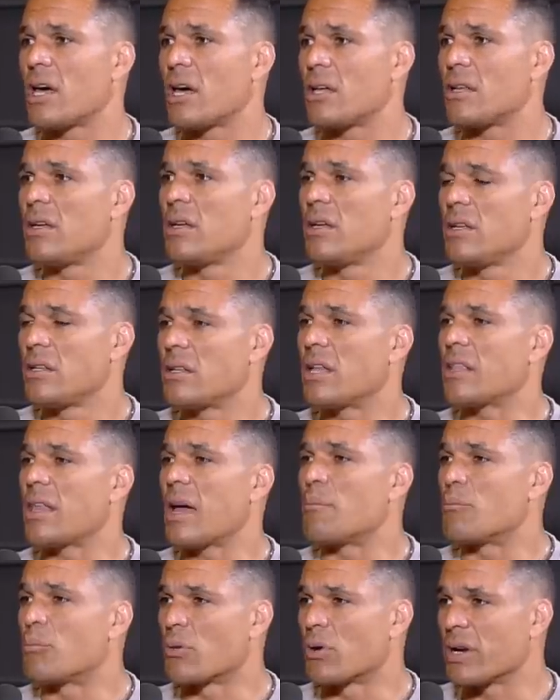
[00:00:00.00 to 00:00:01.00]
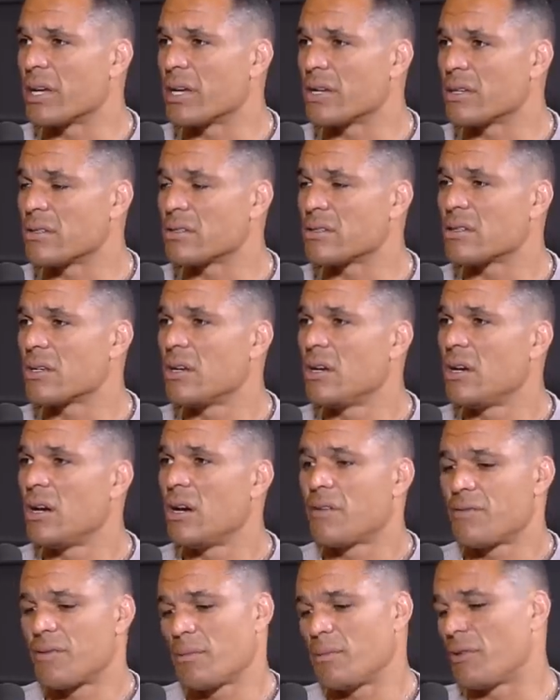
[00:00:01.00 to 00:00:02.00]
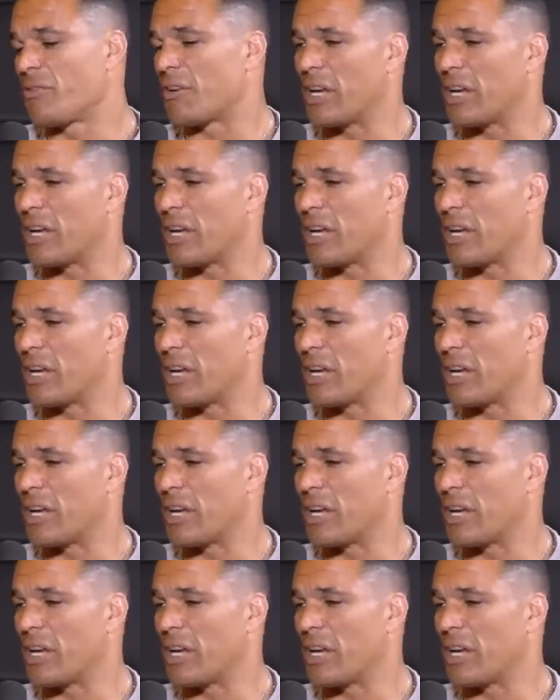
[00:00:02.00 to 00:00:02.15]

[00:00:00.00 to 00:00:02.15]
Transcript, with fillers: that that, that brings from a